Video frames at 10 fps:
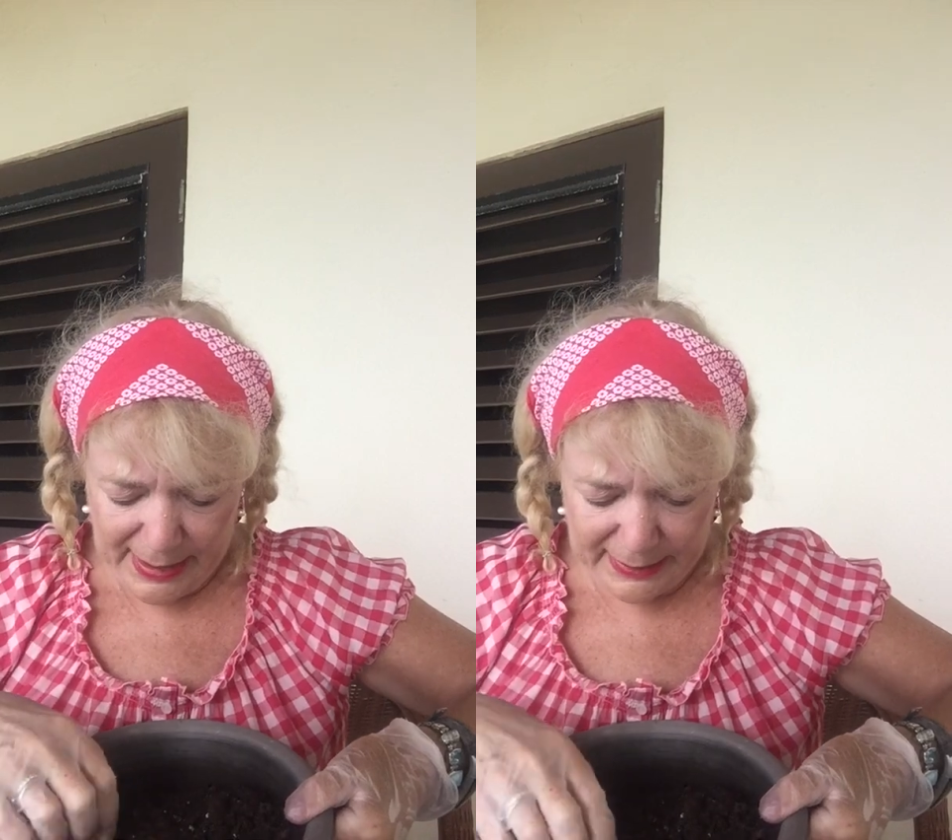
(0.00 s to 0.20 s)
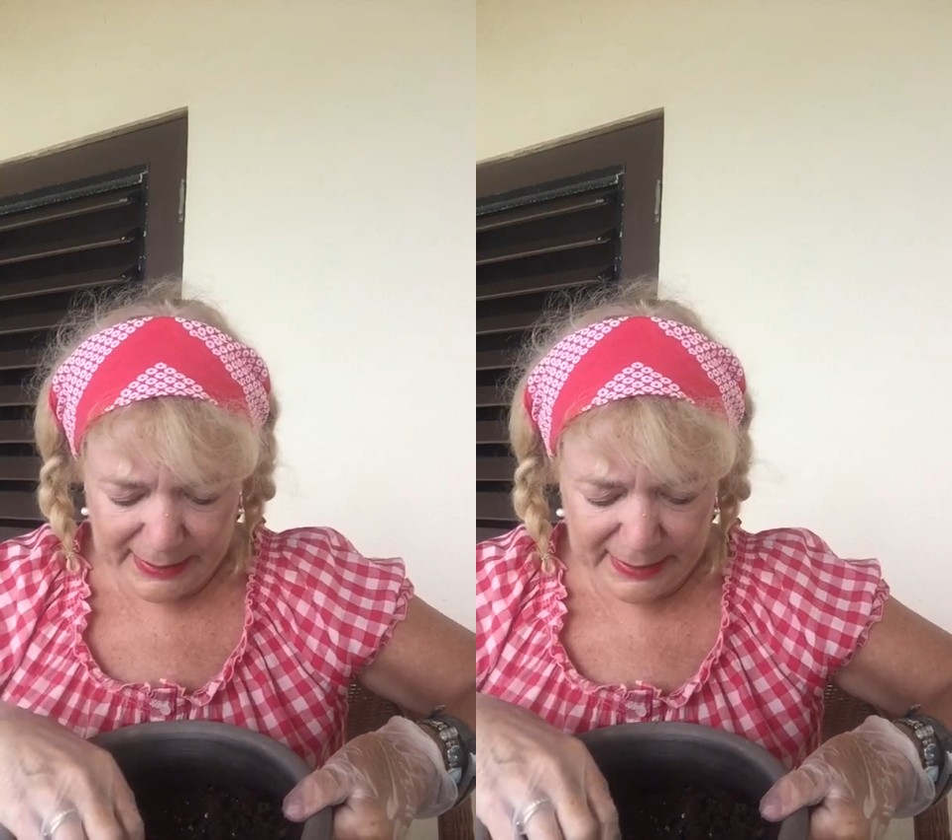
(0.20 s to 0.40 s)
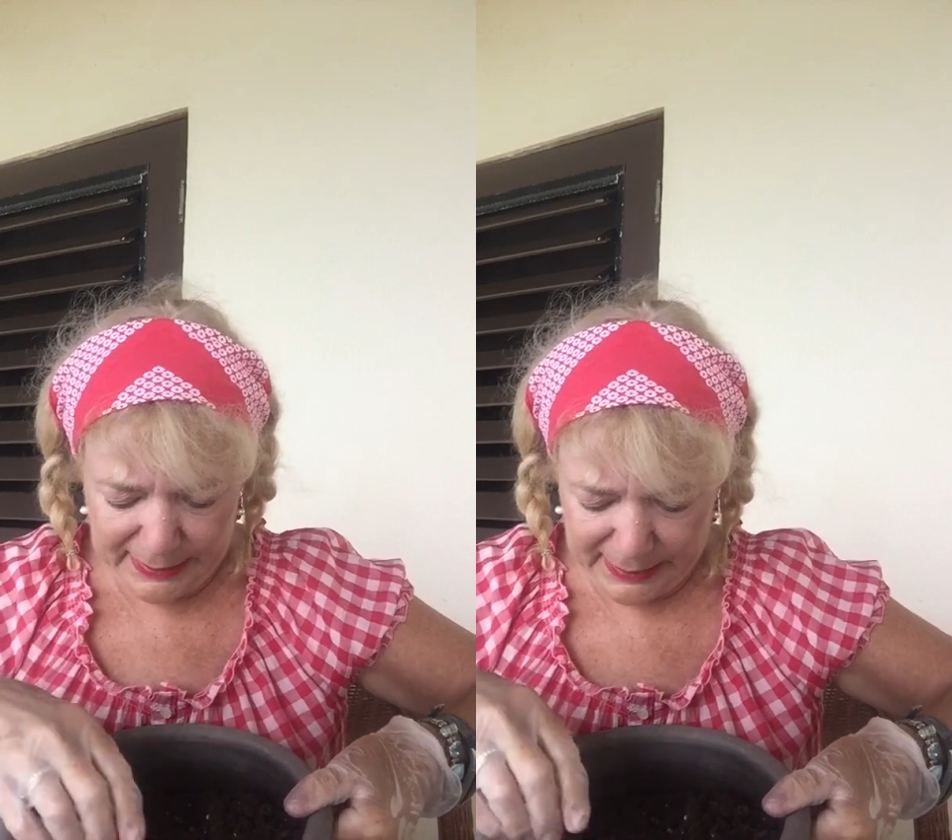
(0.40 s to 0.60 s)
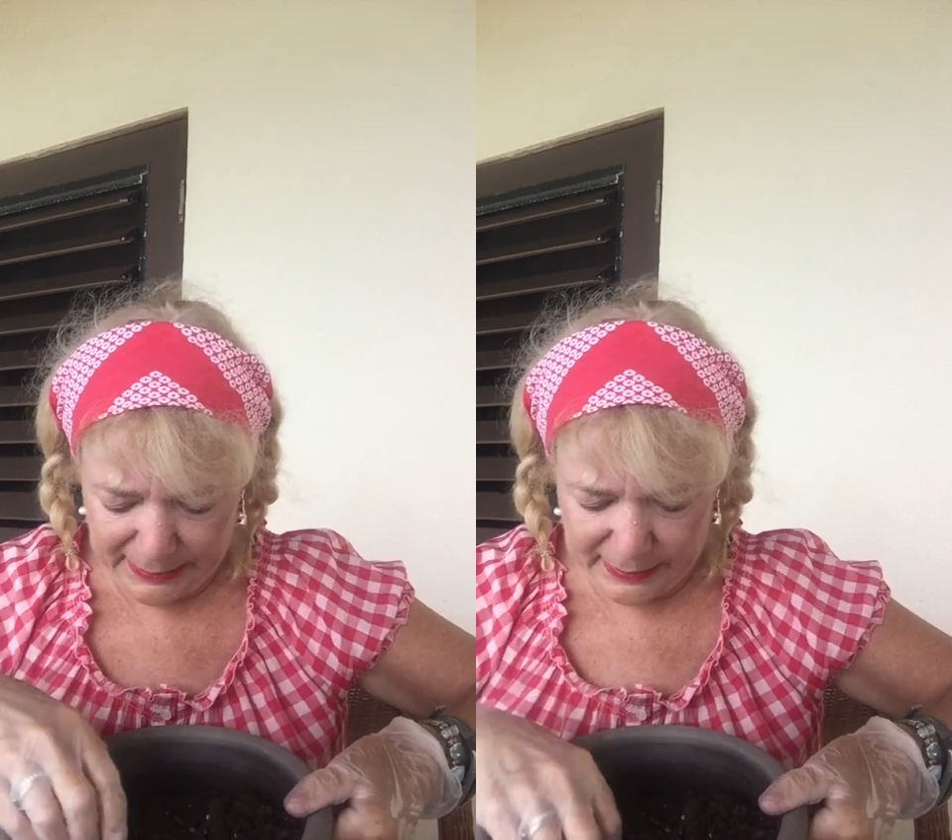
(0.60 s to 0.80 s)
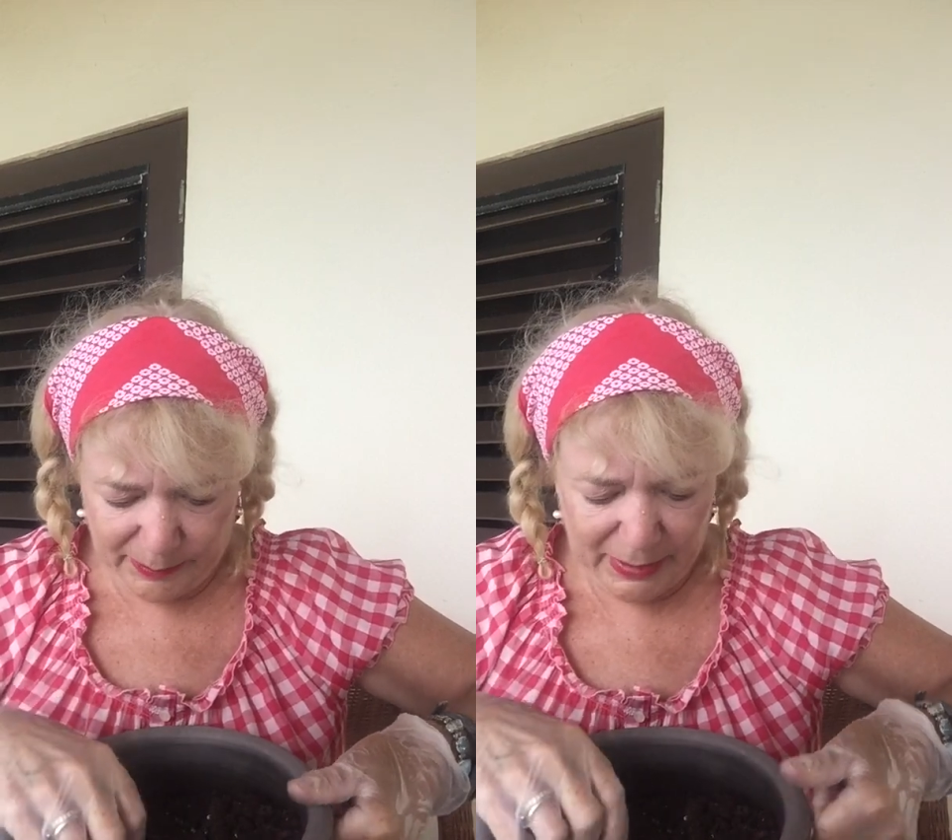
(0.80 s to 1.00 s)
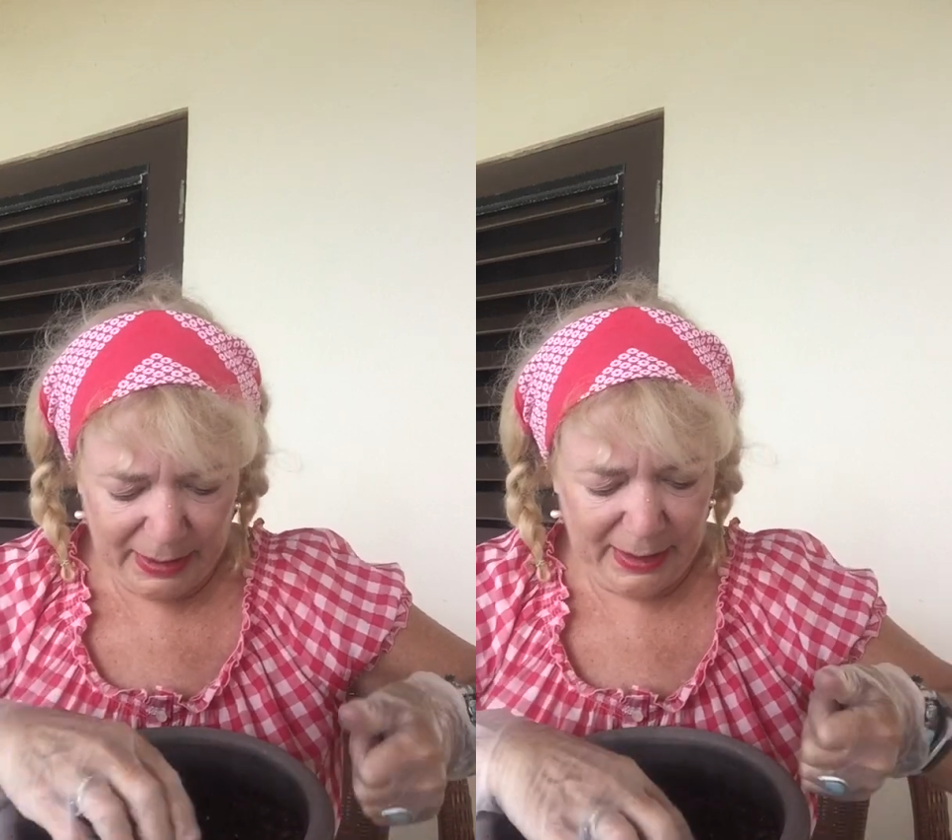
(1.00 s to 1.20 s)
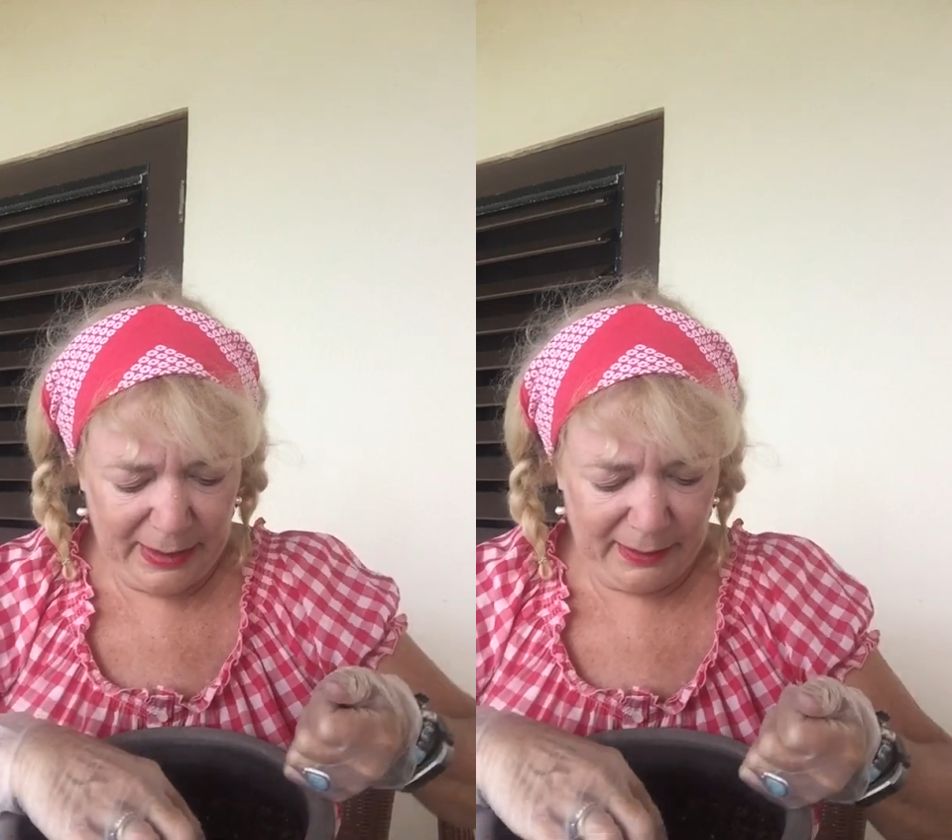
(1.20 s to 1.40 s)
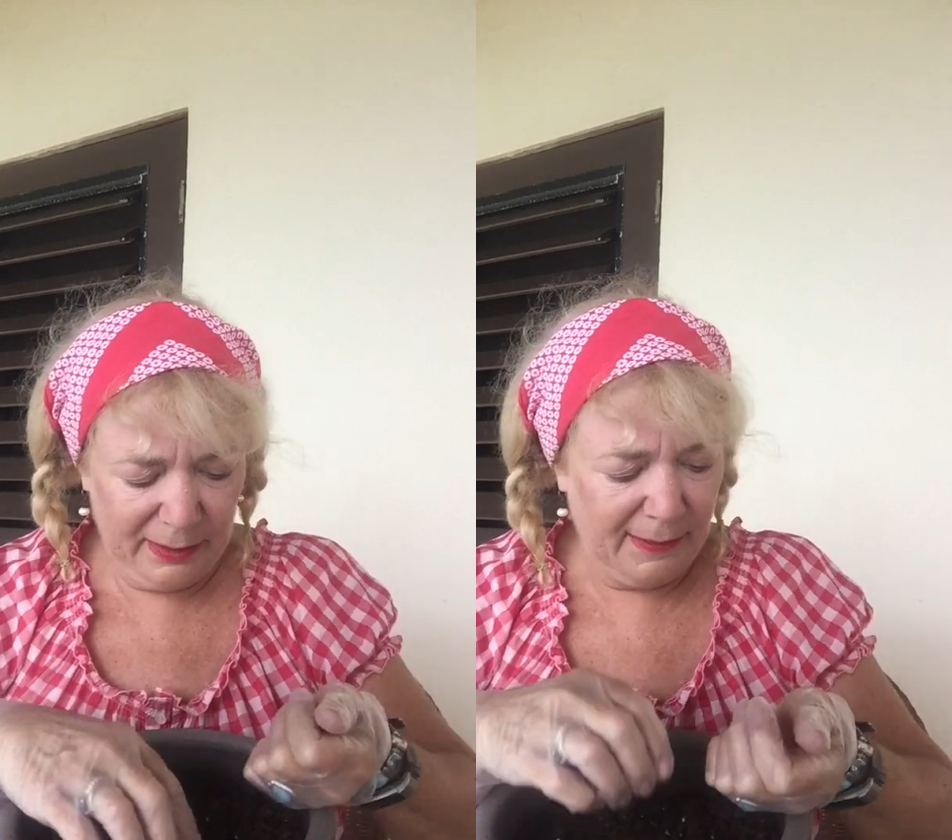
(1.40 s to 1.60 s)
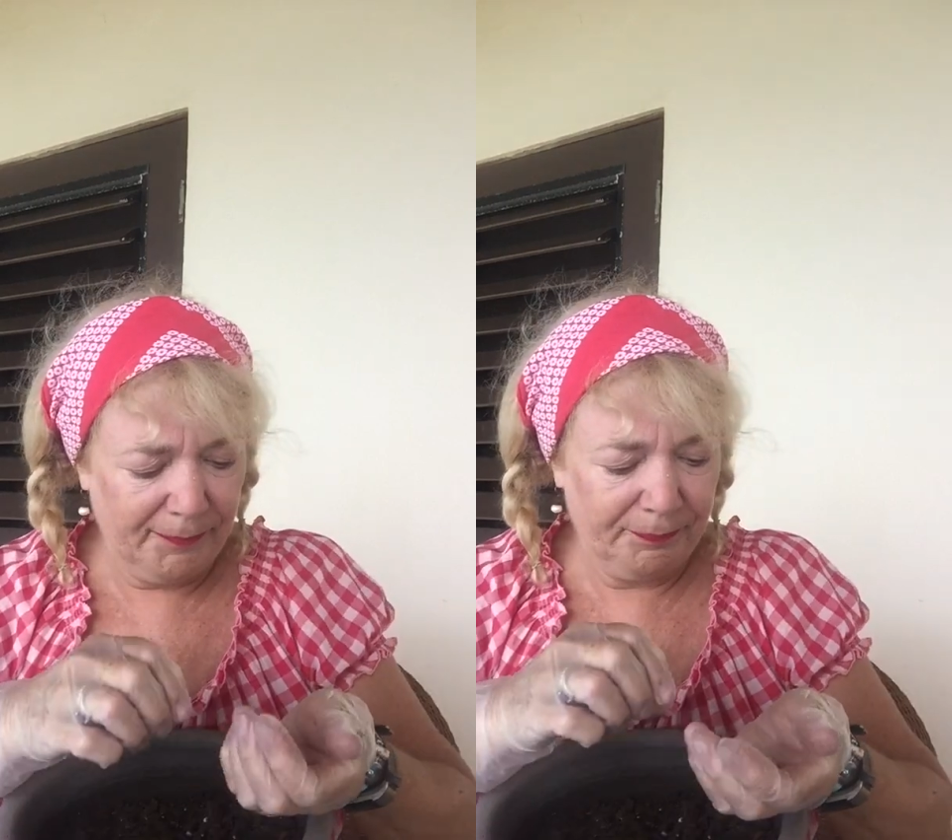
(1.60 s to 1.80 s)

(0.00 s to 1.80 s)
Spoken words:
and stick them in.